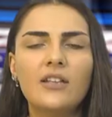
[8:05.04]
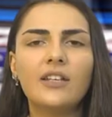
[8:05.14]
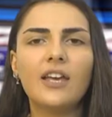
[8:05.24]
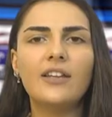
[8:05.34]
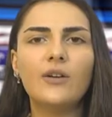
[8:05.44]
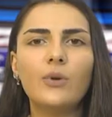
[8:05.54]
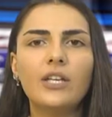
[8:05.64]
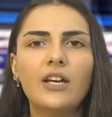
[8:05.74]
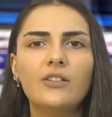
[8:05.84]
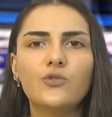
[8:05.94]
Together we
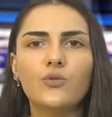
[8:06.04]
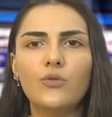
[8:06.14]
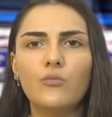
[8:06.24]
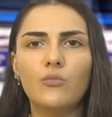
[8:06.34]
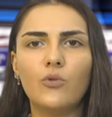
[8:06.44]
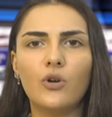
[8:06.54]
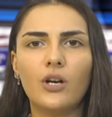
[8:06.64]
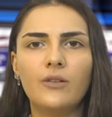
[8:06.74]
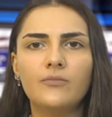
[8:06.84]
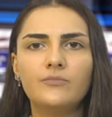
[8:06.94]
can do
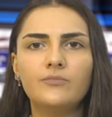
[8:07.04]
more.